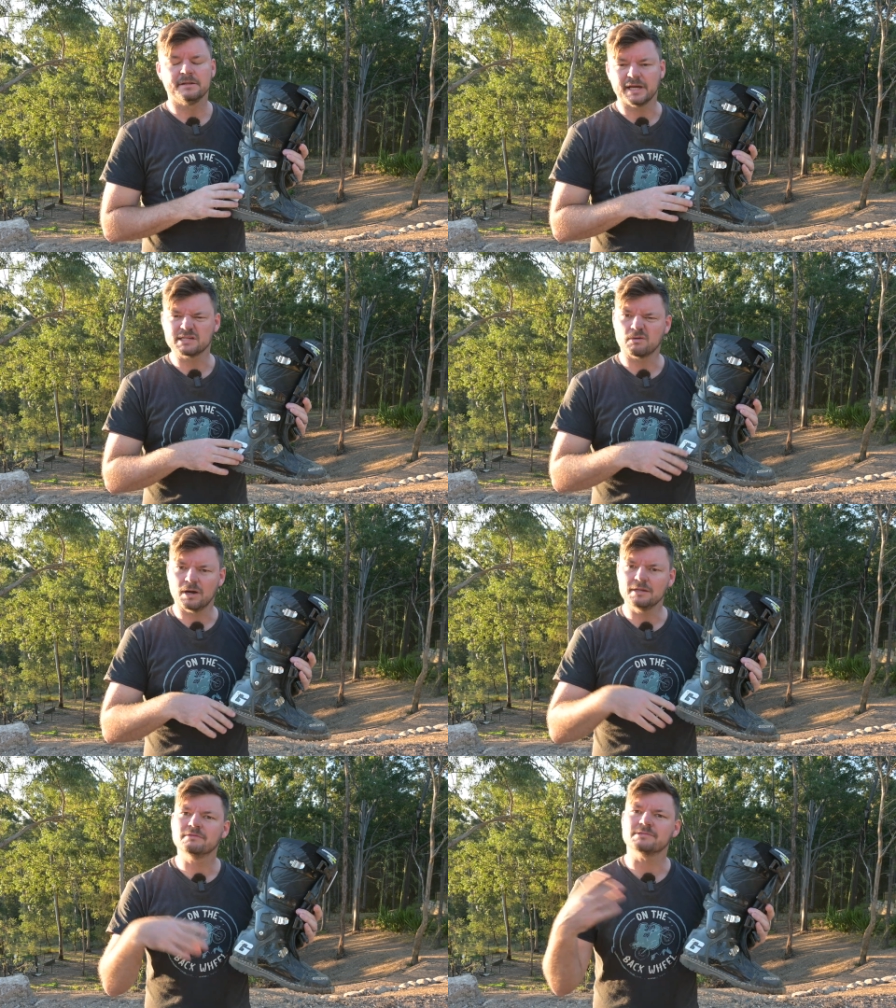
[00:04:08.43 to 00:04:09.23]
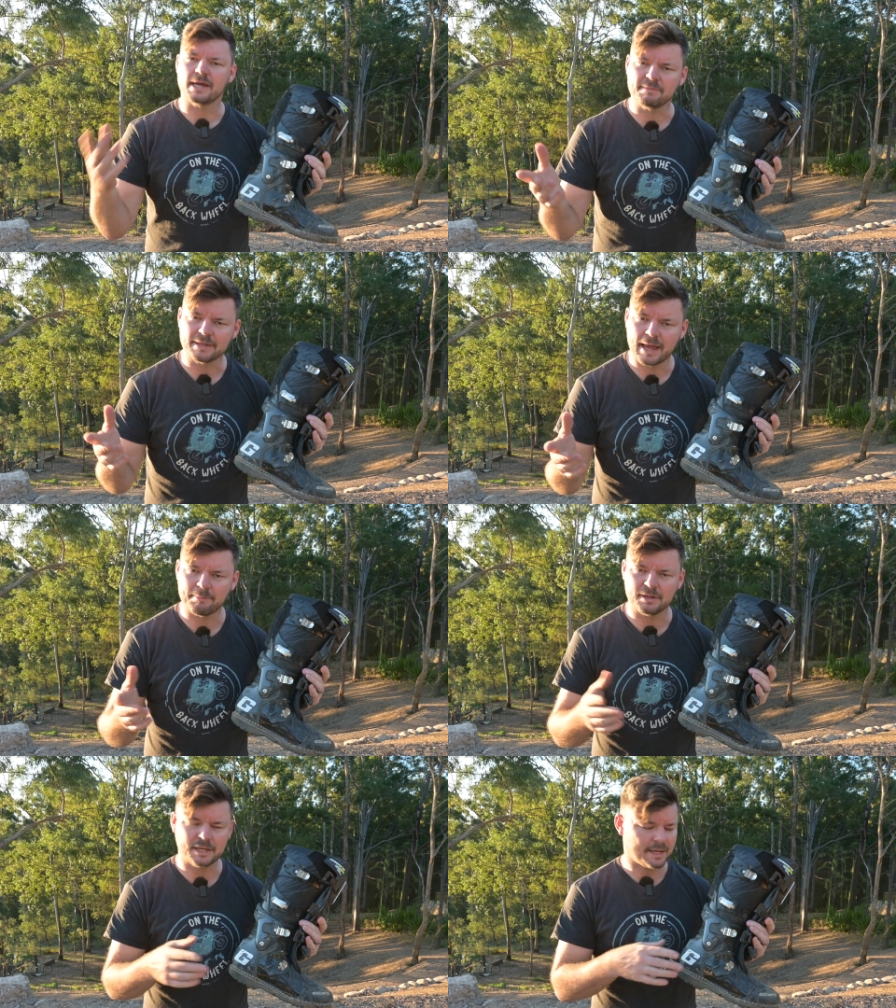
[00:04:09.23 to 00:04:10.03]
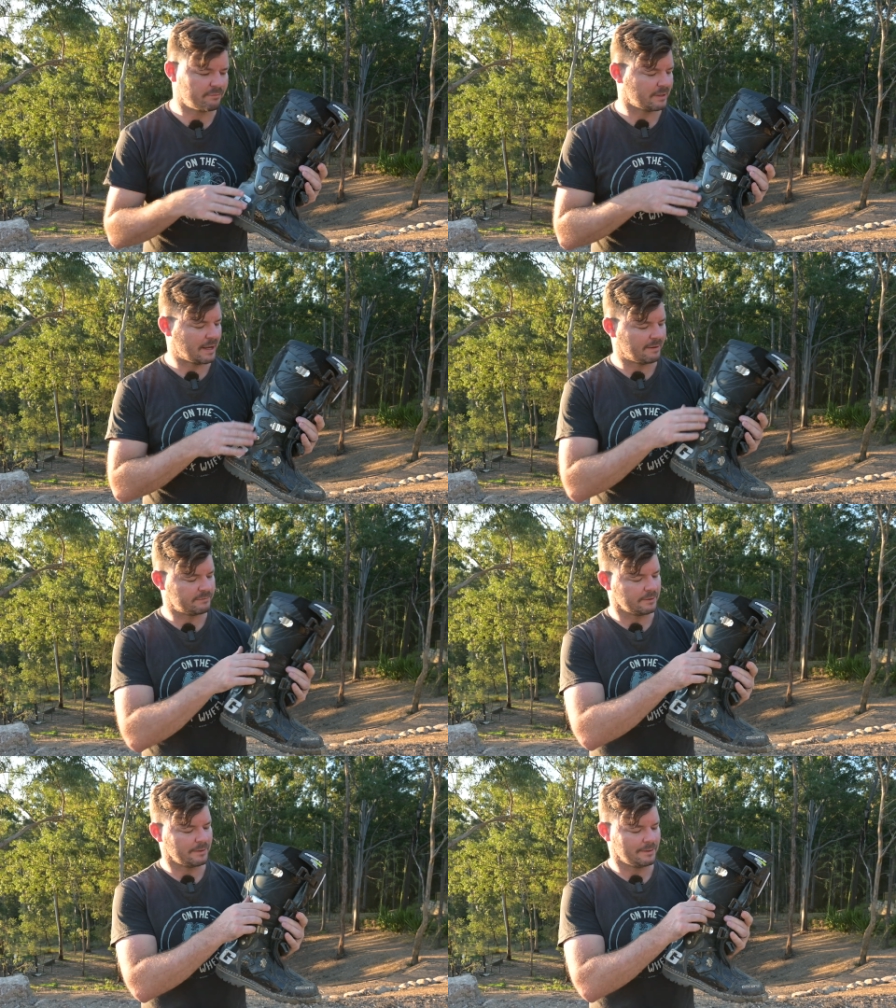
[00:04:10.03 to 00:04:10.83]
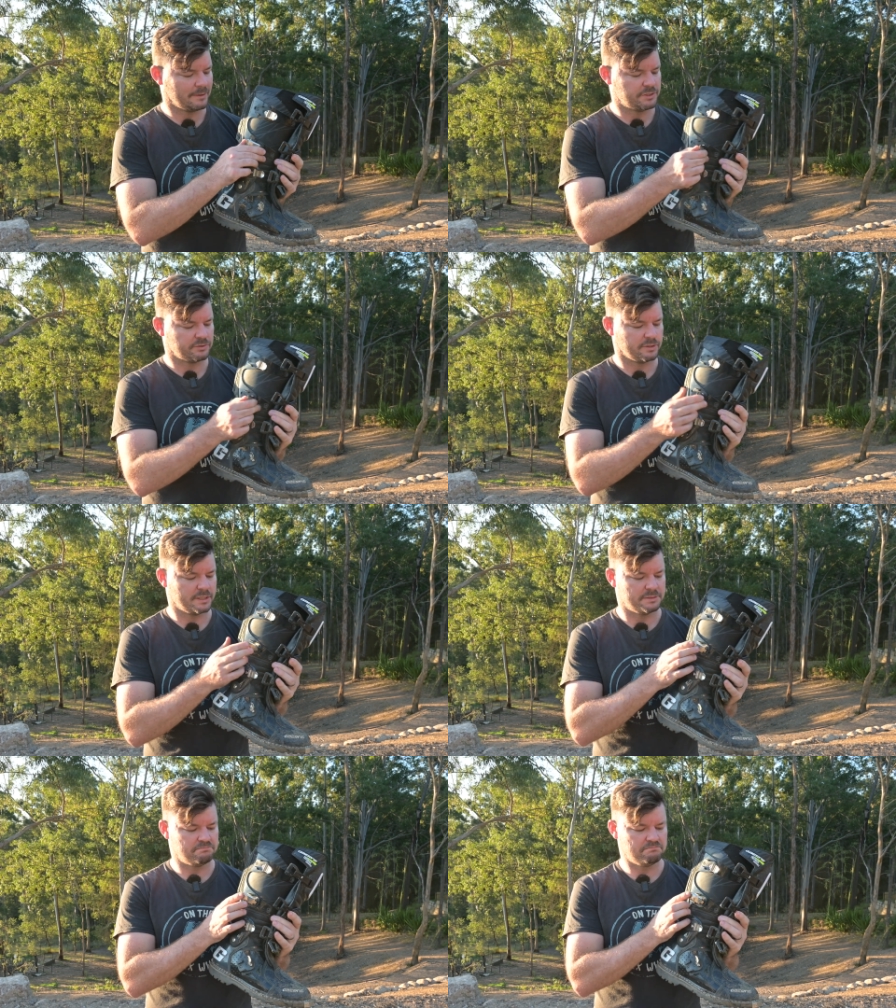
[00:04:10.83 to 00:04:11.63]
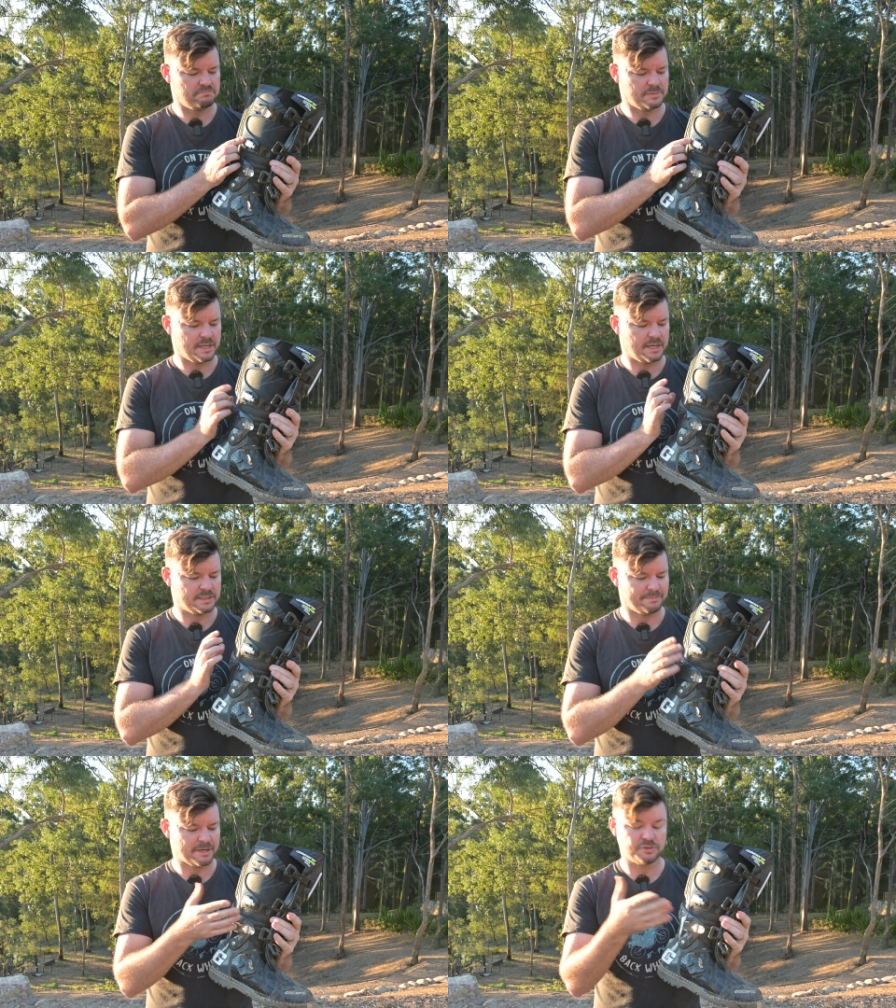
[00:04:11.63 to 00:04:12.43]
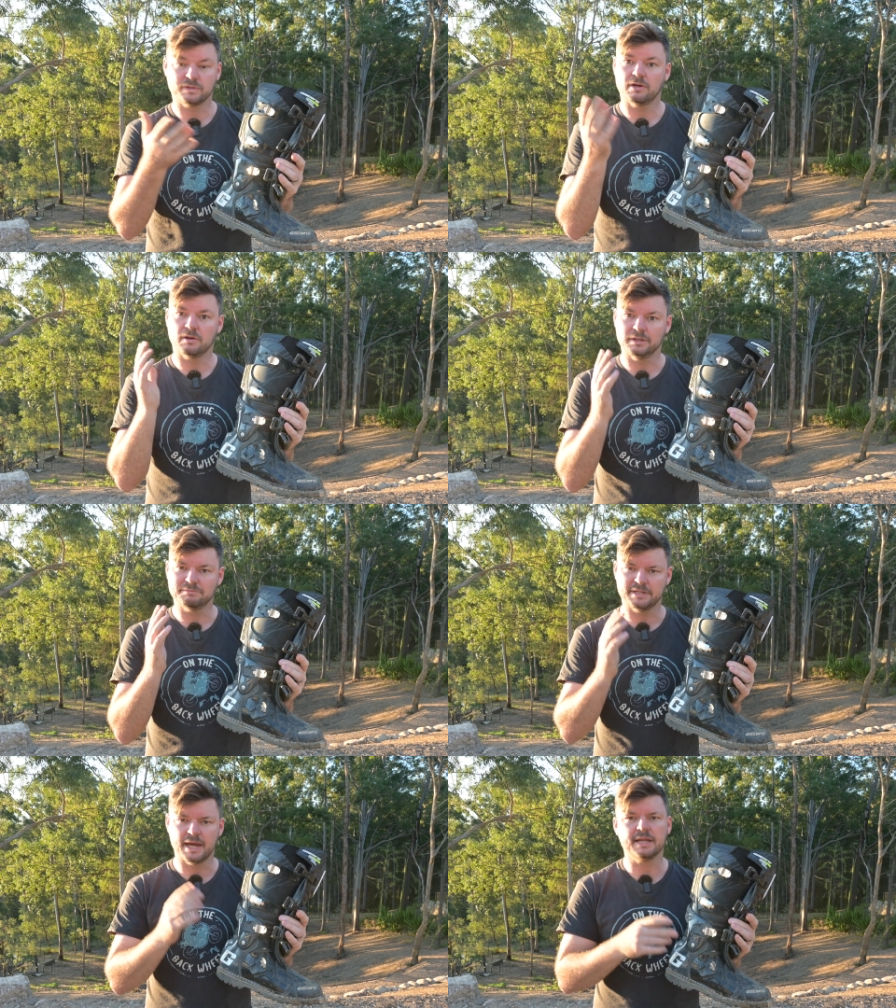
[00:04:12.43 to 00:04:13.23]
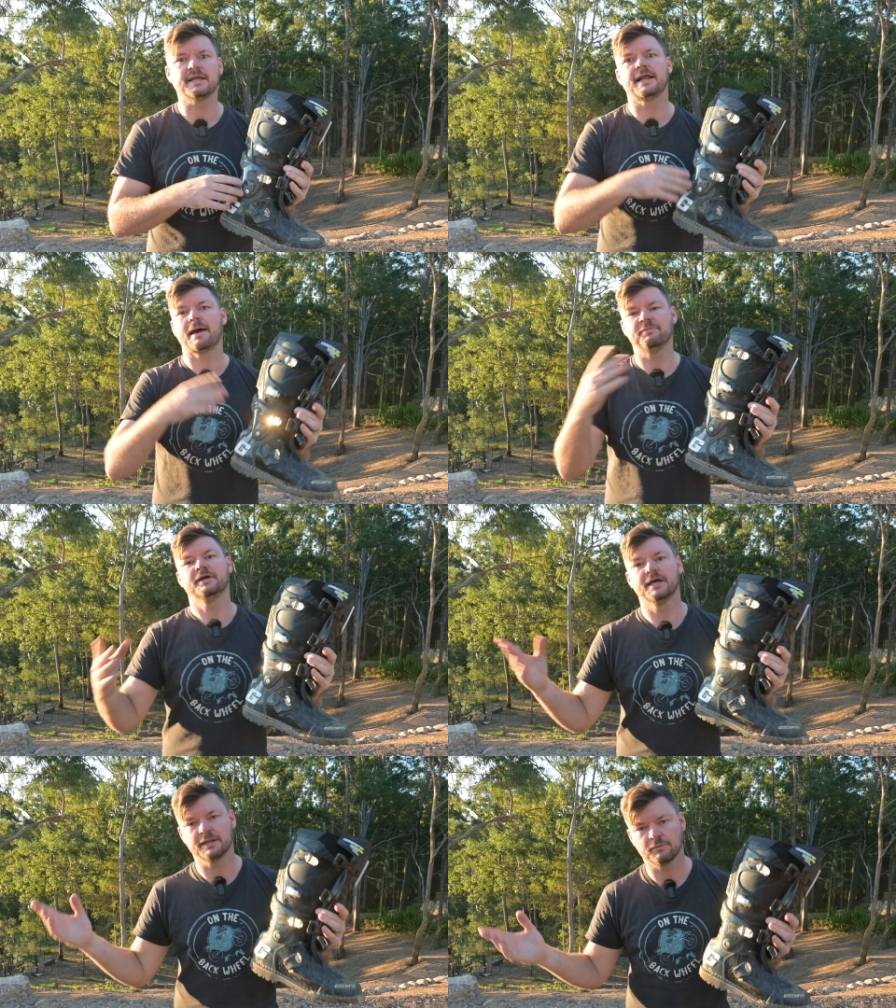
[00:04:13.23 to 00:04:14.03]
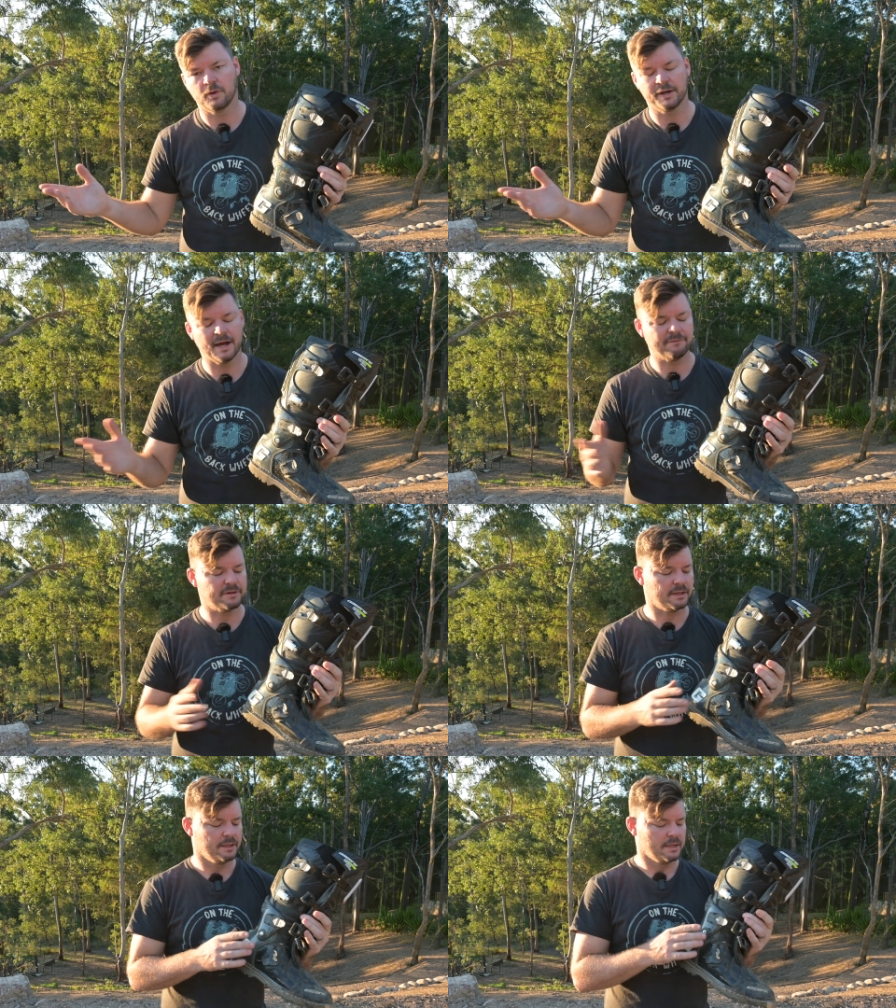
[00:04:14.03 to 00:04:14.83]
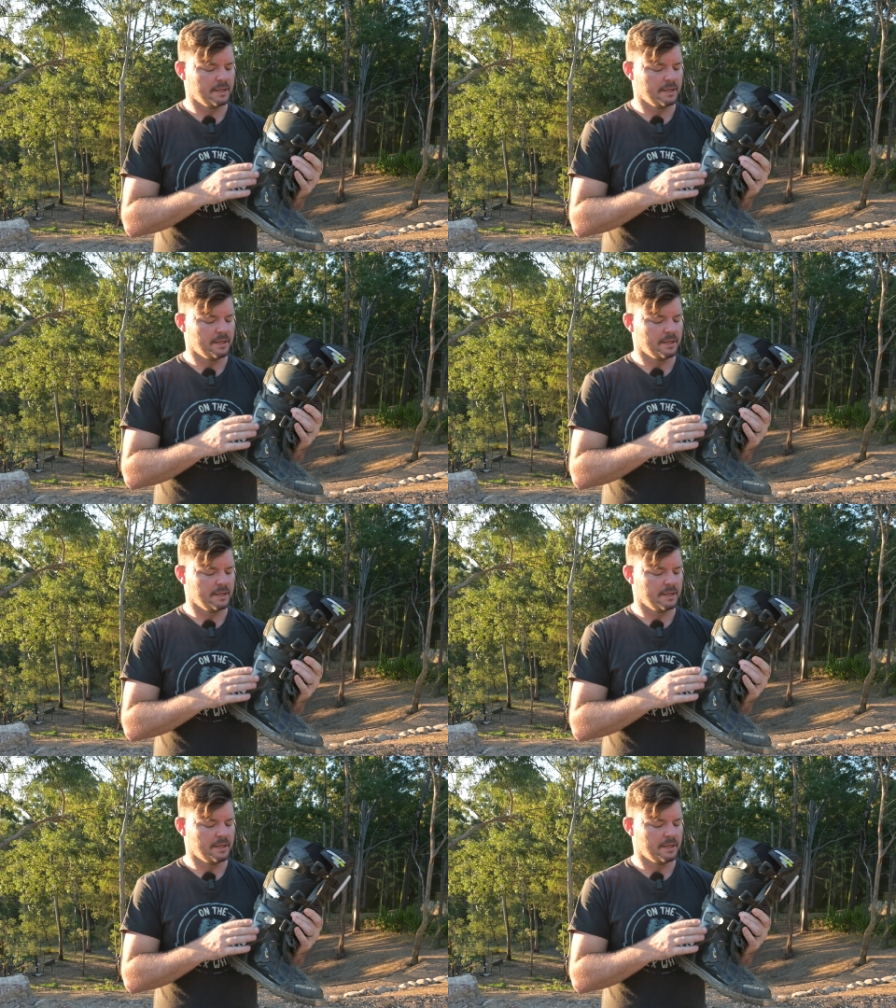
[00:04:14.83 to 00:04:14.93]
Next ride, same thing happened even after I tried to make sure they were clipped down, and then it happened again in the ride after.